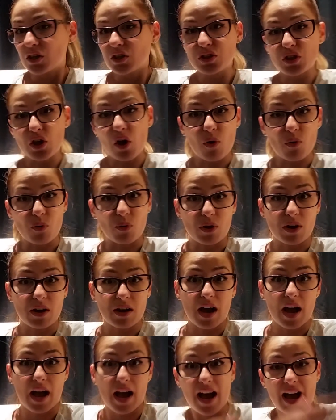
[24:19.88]
So
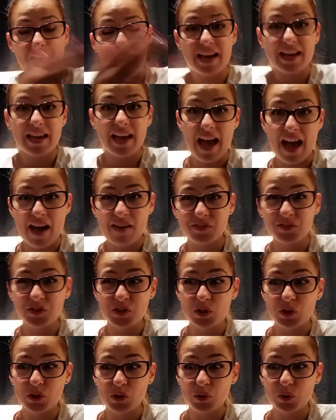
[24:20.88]
I have
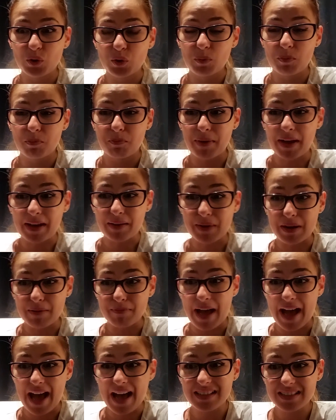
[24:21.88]
to pack my
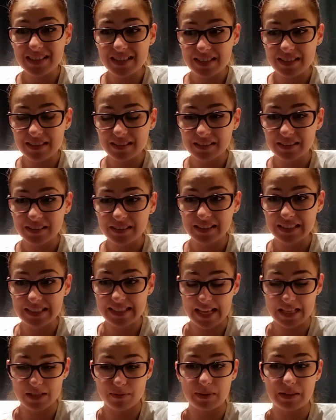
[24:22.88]
bags. This
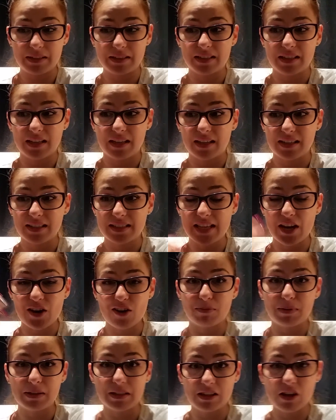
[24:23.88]
has been a
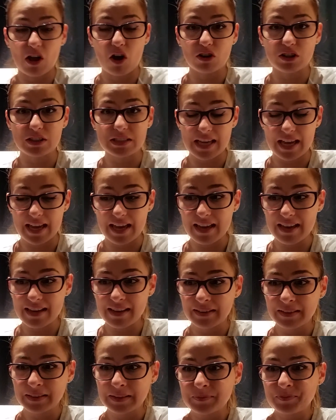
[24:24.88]
terrible long day.
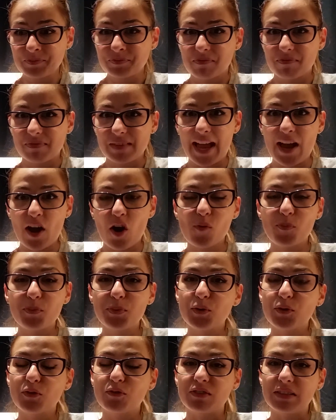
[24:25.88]
I hope
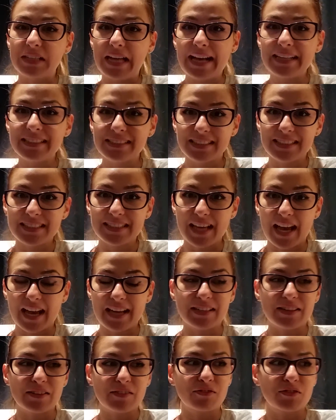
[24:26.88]
you've liked this
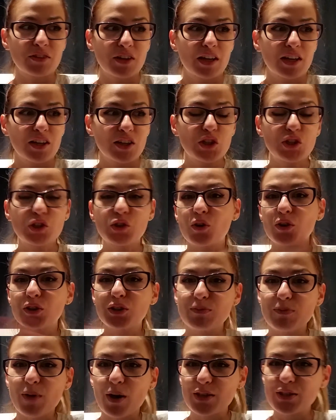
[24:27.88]
kind of short
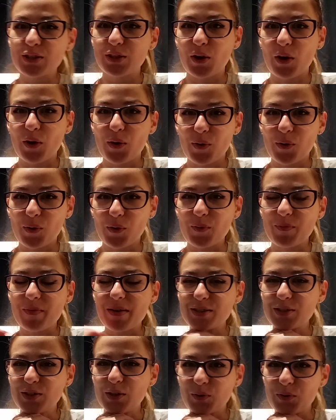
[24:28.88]

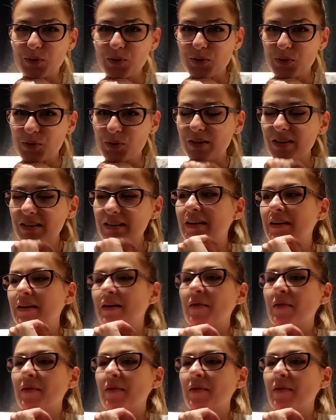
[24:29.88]
Moscow tour.